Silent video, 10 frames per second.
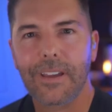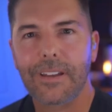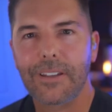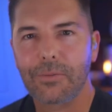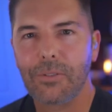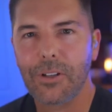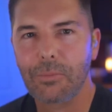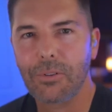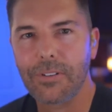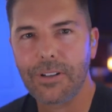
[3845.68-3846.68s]
That is
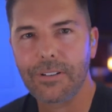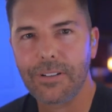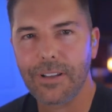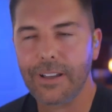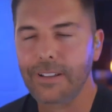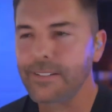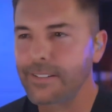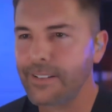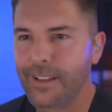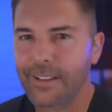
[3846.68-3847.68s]
really profound. Yeah.
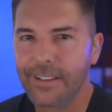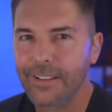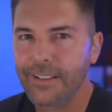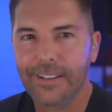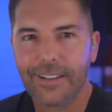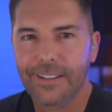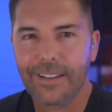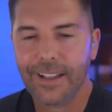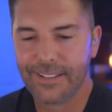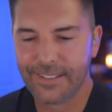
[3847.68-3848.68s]

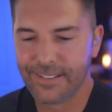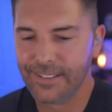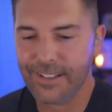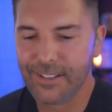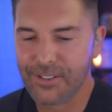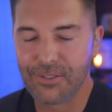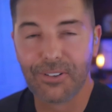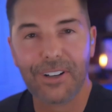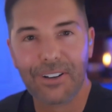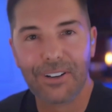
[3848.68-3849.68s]
That's an
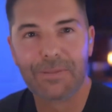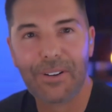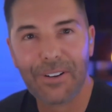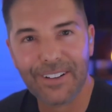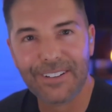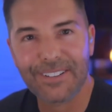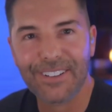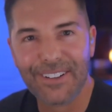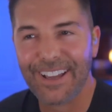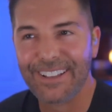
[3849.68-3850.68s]
extraordinary
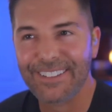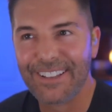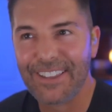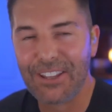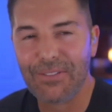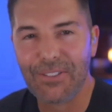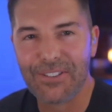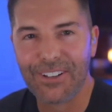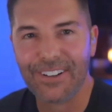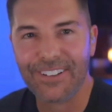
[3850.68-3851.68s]
experience. Yeah. Thank you for
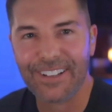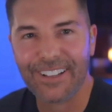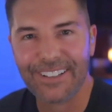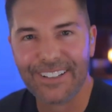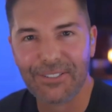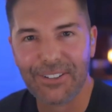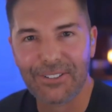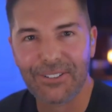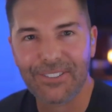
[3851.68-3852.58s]
sharing that. That's really